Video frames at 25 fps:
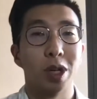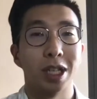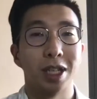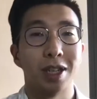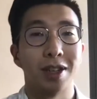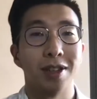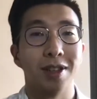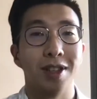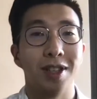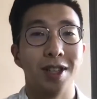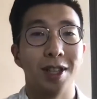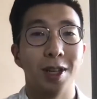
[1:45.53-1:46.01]
to
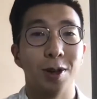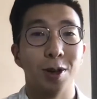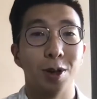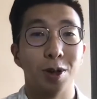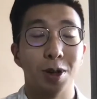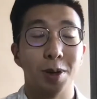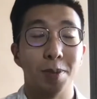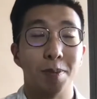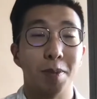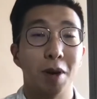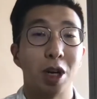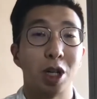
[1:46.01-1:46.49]
consider
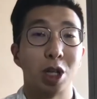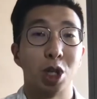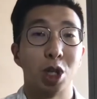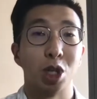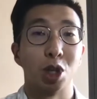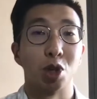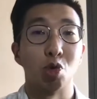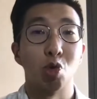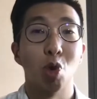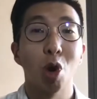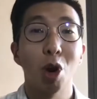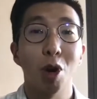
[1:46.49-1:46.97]
the
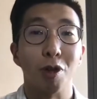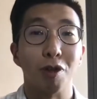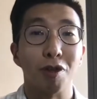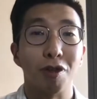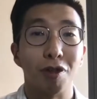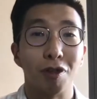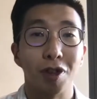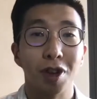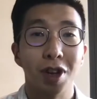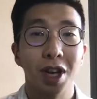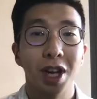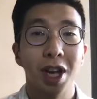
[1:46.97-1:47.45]
market
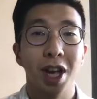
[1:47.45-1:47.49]
growth